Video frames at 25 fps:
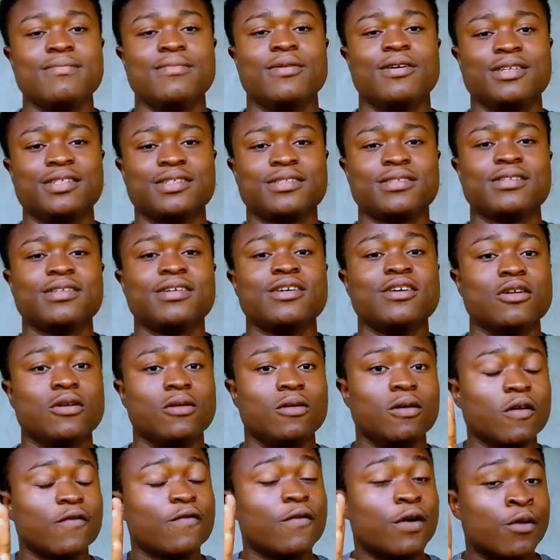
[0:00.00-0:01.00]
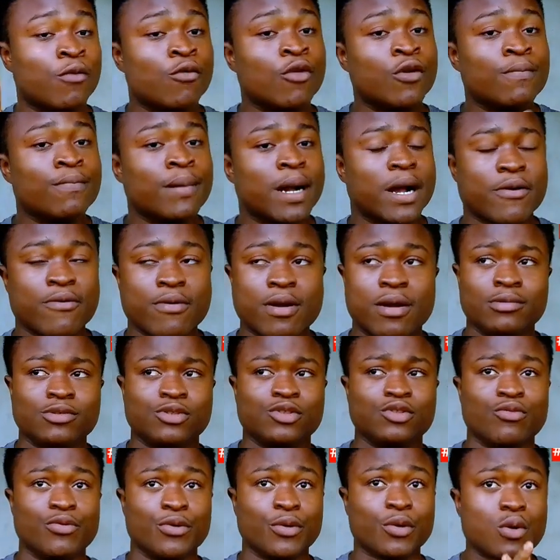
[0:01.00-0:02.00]
But look for good
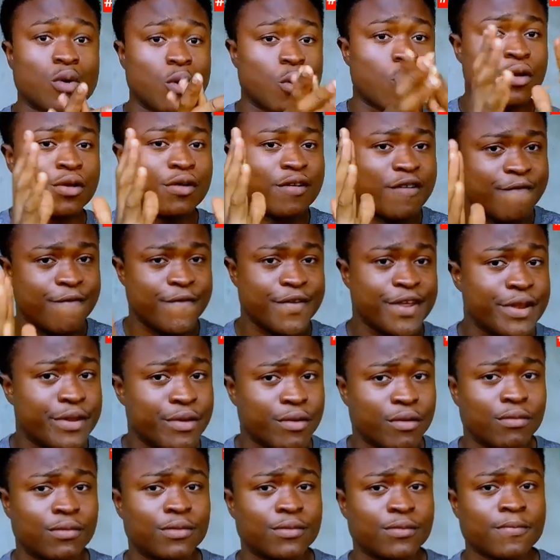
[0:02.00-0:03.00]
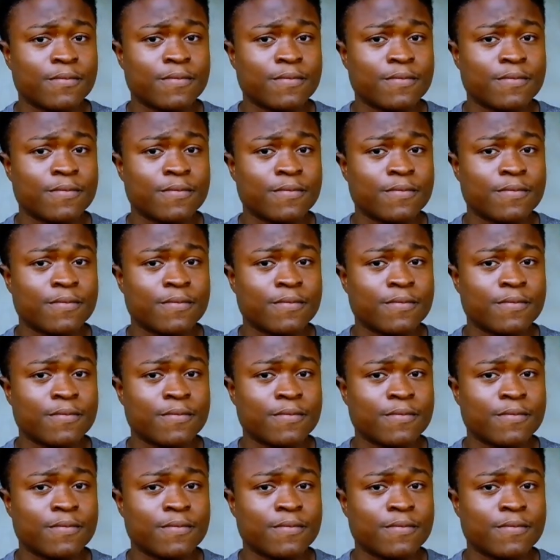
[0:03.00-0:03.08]
background to record your video.